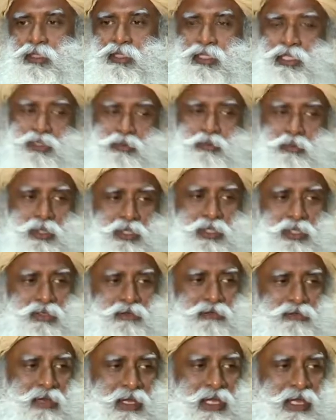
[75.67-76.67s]
This piece
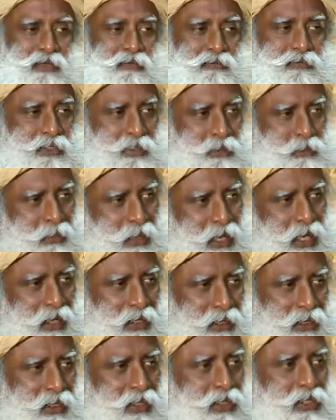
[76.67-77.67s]
of life is
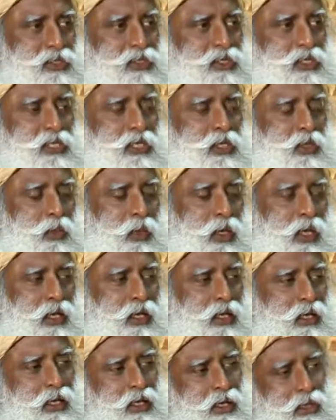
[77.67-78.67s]
packed in a certain way